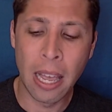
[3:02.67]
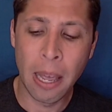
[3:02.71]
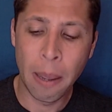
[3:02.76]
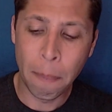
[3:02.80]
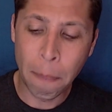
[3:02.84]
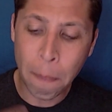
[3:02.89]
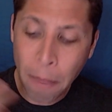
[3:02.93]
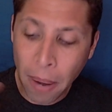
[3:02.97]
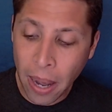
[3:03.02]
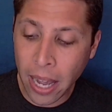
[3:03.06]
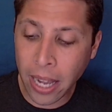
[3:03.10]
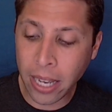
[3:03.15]

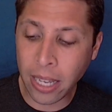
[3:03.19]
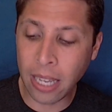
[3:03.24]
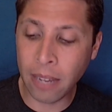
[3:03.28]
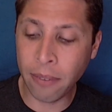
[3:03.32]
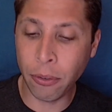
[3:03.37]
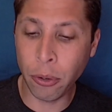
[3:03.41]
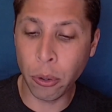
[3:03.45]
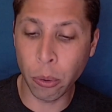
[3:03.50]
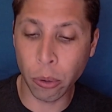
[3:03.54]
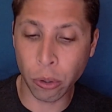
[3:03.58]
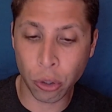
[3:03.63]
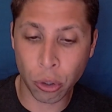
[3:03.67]
But if
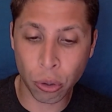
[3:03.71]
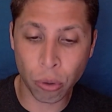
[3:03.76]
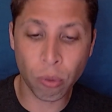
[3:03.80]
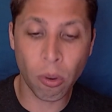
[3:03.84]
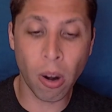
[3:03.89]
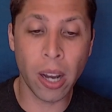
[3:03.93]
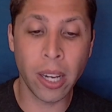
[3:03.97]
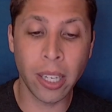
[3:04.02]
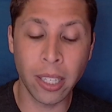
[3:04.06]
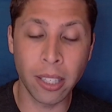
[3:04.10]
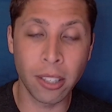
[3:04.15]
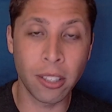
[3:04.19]
you're
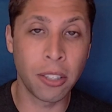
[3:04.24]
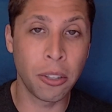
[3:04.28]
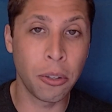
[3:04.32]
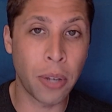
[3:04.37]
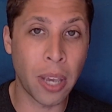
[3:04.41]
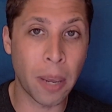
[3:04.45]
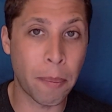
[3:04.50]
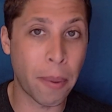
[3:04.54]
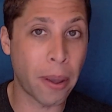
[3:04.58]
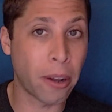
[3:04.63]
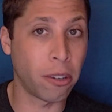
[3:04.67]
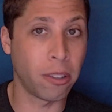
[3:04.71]
trying to
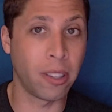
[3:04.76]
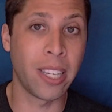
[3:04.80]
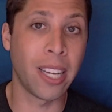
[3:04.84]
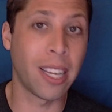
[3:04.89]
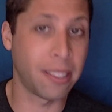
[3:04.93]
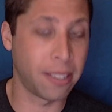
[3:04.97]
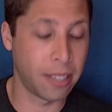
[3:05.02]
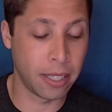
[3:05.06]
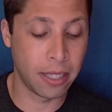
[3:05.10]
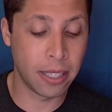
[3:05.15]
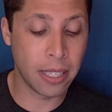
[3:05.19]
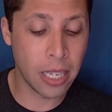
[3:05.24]
get better at the
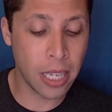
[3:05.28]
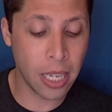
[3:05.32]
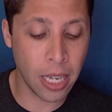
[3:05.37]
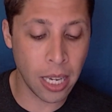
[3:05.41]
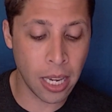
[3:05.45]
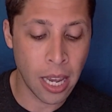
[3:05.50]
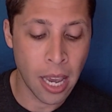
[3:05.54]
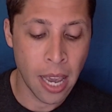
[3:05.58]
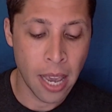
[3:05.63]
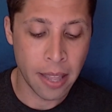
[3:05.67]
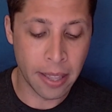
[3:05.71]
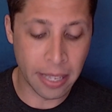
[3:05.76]

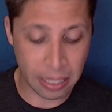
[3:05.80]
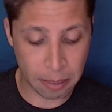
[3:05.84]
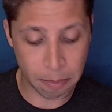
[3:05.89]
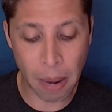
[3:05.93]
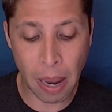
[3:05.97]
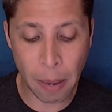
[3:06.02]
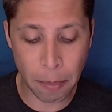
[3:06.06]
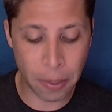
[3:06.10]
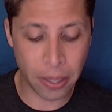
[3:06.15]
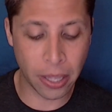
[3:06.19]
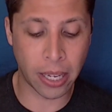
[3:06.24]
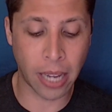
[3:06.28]
SAT, this
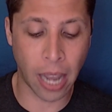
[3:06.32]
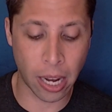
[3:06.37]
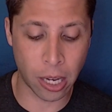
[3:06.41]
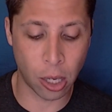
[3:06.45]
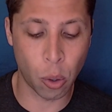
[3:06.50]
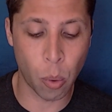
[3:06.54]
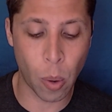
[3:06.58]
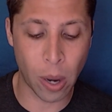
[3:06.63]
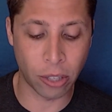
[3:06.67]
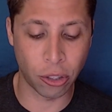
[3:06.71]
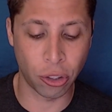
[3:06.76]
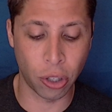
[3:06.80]
might be the kind of
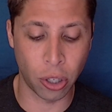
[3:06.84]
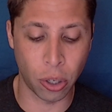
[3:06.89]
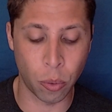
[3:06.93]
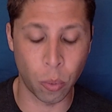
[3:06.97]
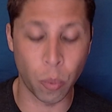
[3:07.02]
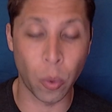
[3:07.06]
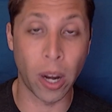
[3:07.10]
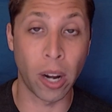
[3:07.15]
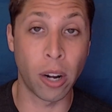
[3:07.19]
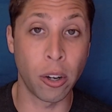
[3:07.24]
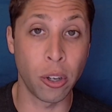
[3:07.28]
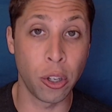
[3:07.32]
question
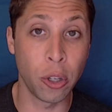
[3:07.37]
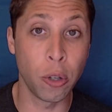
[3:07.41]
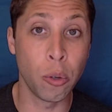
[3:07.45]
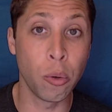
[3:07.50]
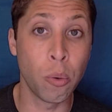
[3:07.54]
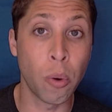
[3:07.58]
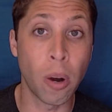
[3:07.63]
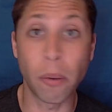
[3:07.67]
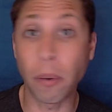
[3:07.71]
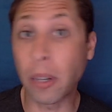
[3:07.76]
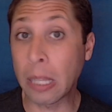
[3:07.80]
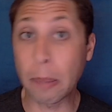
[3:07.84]
where you
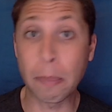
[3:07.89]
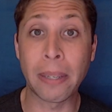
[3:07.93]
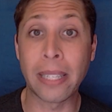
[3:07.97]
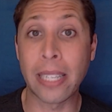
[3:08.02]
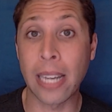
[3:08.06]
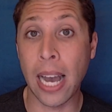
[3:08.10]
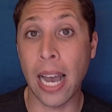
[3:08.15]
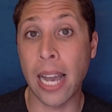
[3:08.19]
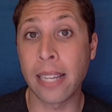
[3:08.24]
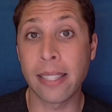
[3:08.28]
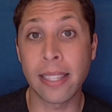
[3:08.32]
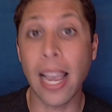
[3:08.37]

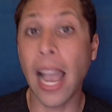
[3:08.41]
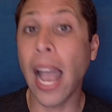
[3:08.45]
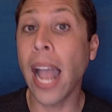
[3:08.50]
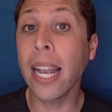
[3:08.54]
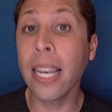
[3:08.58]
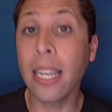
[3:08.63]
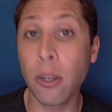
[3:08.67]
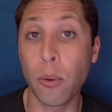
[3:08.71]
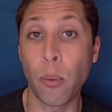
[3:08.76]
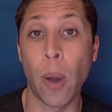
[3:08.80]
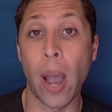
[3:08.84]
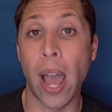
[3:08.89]
arithmetize
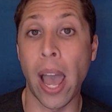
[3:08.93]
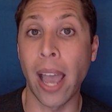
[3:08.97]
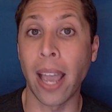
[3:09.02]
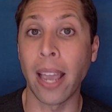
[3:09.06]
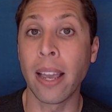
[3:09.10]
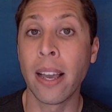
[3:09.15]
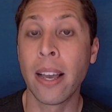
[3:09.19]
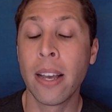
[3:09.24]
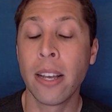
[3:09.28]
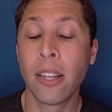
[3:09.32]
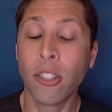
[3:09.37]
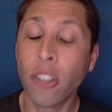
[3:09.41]
anyway,
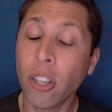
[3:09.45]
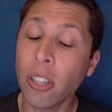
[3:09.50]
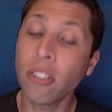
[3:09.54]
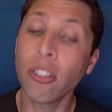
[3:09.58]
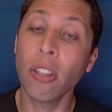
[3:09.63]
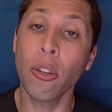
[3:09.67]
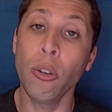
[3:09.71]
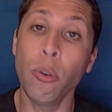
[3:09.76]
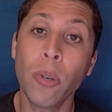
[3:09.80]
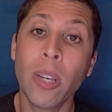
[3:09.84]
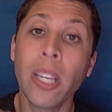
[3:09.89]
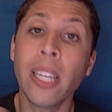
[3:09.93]
just so
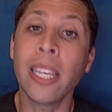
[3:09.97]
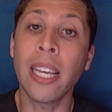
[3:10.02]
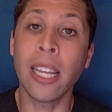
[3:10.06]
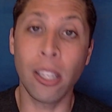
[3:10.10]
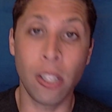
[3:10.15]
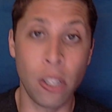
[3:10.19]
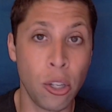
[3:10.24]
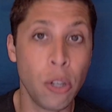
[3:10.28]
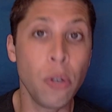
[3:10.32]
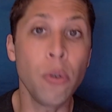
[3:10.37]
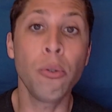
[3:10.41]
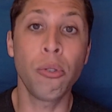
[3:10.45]
you can get
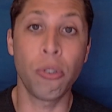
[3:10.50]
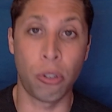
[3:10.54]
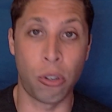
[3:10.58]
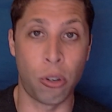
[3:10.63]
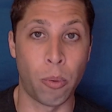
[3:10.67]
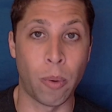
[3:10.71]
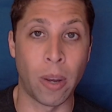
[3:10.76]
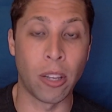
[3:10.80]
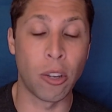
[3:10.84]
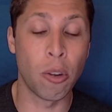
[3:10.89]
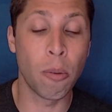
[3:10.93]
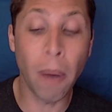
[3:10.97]
used to
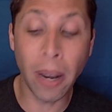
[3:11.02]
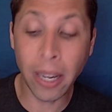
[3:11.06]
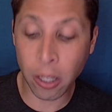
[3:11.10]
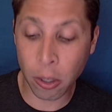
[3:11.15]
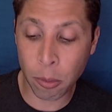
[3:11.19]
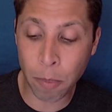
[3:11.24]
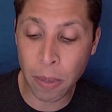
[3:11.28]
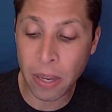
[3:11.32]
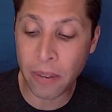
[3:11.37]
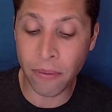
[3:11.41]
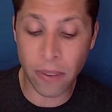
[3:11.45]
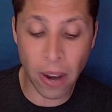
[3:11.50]
it. You might
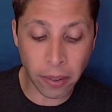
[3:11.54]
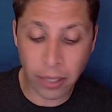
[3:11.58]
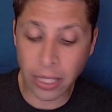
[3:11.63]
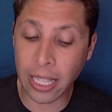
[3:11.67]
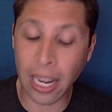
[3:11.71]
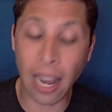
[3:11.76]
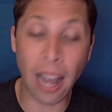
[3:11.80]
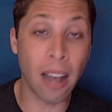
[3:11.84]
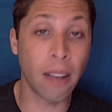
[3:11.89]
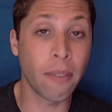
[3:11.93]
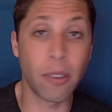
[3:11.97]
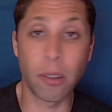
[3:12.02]
be very
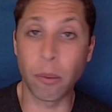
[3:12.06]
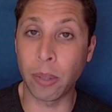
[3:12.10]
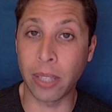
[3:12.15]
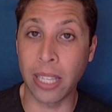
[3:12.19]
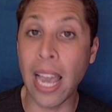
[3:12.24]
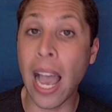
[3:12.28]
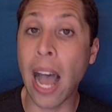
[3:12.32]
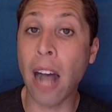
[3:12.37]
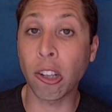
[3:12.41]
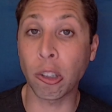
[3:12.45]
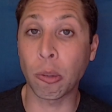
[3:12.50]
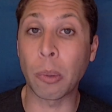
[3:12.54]
confident with the
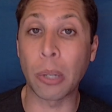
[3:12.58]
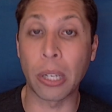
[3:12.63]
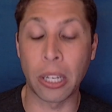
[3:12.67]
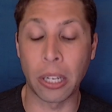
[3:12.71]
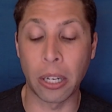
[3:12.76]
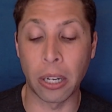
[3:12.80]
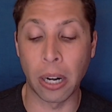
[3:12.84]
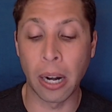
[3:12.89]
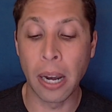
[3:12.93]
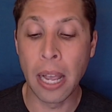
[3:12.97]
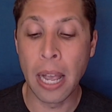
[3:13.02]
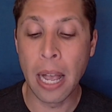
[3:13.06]
algebra
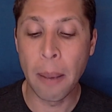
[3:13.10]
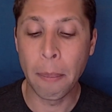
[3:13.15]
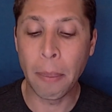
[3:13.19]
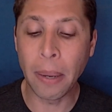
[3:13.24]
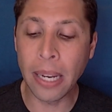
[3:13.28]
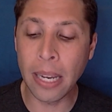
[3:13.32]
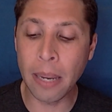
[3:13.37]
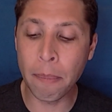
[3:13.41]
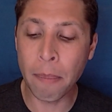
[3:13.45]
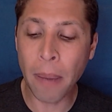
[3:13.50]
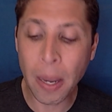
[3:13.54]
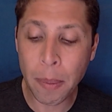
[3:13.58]
here, but
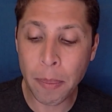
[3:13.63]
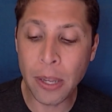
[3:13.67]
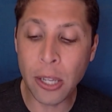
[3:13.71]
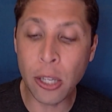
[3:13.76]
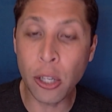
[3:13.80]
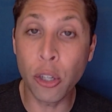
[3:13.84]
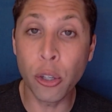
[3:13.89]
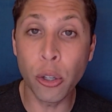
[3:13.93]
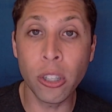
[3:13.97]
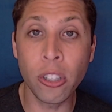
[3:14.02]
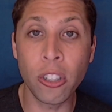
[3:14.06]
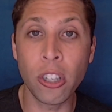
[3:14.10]
it might be
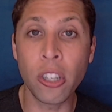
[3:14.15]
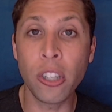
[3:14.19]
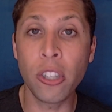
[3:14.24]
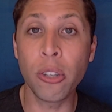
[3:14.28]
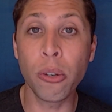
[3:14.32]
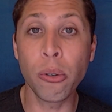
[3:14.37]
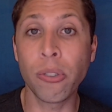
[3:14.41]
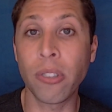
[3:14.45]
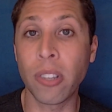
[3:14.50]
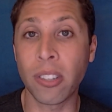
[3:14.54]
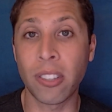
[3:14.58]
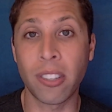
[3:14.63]
good to
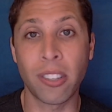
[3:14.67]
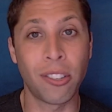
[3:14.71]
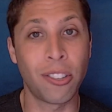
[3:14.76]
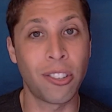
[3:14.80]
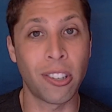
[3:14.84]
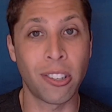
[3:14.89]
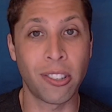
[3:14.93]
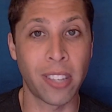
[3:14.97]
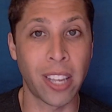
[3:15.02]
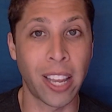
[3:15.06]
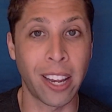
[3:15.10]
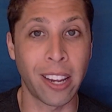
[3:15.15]
use this as
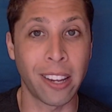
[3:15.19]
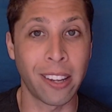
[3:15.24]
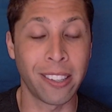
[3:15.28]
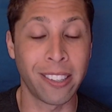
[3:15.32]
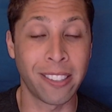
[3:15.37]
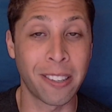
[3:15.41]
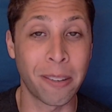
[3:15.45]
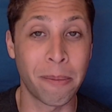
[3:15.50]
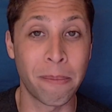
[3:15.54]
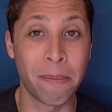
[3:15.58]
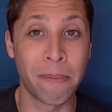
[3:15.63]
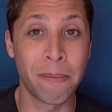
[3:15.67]
just like
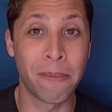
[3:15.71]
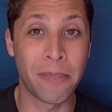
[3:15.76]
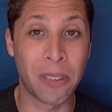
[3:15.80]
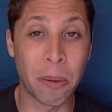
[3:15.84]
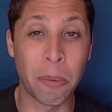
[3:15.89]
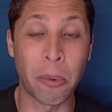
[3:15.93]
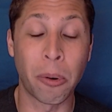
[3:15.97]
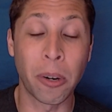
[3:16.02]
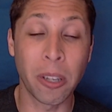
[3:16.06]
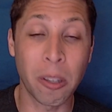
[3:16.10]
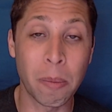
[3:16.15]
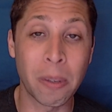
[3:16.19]
some, some
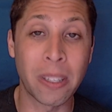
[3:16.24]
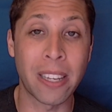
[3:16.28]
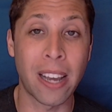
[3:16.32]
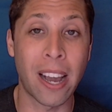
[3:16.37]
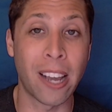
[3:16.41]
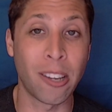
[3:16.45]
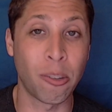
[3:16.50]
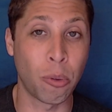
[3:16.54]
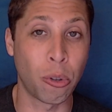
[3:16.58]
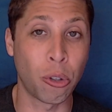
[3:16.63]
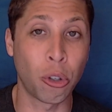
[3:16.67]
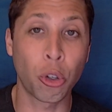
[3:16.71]

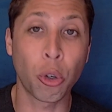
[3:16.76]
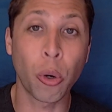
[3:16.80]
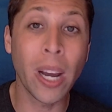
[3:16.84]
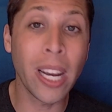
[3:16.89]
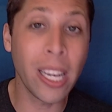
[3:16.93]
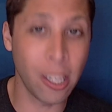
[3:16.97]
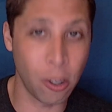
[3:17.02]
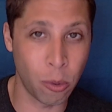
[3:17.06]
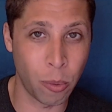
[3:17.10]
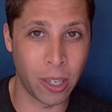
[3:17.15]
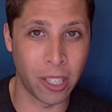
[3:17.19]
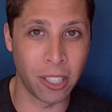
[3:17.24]
arithmetize with
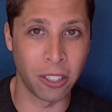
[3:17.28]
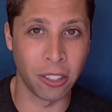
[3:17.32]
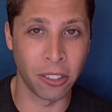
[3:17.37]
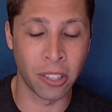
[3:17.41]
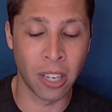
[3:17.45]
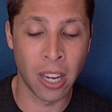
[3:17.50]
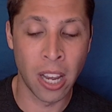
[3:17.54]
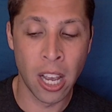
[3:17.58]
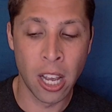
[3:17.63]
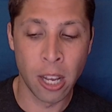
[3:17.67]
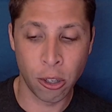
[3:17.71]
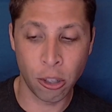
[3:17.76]
training wheels
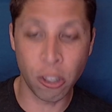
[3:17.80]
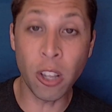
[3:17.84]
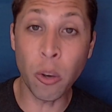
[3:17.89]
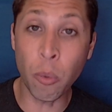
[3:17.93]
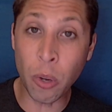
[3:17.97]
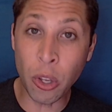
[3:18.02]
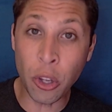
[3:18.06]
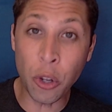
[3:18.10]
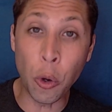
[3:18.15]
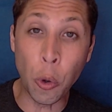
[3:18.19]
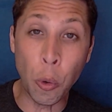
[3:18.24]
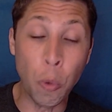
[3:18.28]
so that
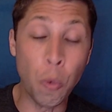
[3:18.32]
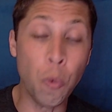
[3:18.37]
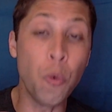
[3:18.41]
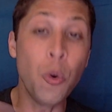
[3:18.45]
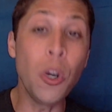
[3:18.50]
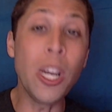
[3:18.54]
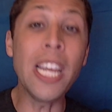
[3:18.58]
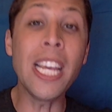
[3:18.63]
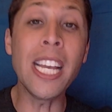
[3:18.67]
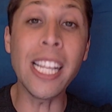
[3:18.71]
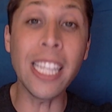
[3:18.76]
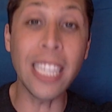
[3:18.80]
when you
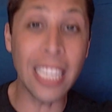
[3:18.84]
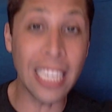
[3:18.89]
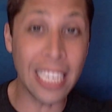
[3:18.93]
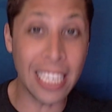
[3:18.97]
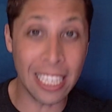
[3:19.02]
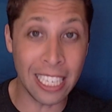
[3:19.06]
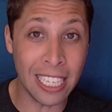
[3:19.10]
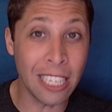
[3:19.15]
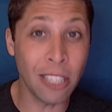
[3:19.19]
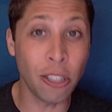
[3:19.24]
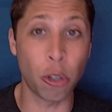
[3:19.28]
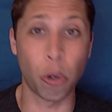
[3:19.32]
really
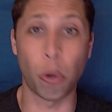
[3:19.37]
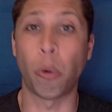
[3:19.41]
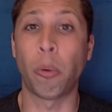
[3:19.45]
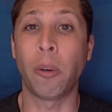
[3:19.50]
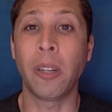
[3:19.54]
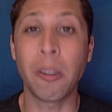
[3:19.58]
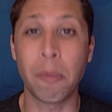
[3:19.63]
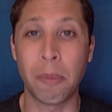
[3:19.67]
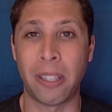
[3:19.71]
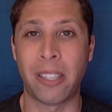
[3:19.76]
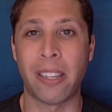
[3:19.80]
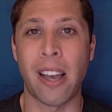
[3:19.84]
need to
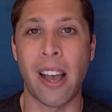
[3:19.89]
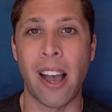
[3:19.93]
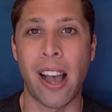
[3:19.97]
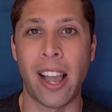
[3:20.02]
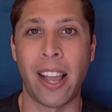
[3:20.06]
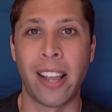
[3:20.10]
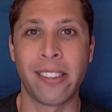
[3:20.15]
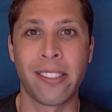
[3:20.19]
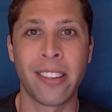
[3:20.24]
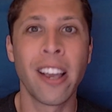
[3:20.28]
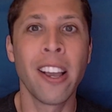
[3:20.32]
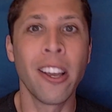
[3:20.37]

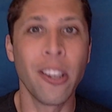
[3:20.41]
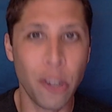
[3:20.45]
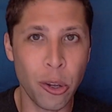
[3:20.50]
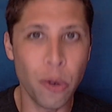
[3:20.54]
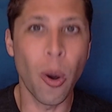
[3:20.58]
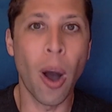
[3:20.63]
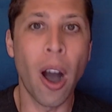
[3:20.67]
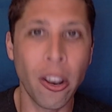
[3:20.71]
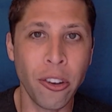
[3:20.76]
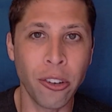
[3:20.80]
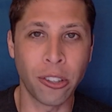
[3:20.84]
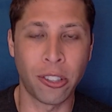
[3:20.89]
arithmetize, you
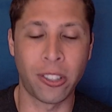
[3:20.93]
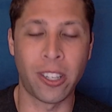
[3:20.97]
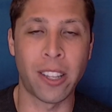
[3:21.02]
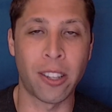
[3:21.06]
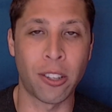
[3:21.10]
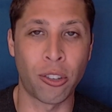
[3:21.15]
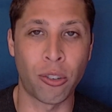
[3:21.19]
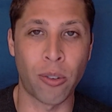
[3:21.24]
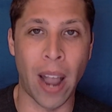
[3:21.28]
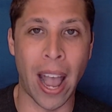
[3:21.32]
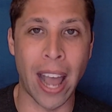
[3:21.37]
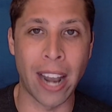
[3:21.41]
understand the
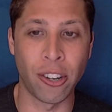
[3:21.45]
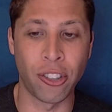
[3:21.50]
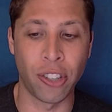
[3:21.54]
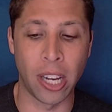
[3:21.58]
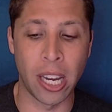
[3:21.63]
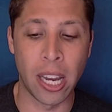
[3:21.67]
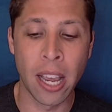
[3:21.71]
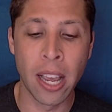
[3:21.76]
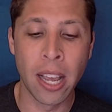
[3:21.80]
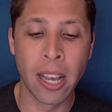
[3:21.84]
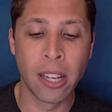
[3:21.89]
strategy.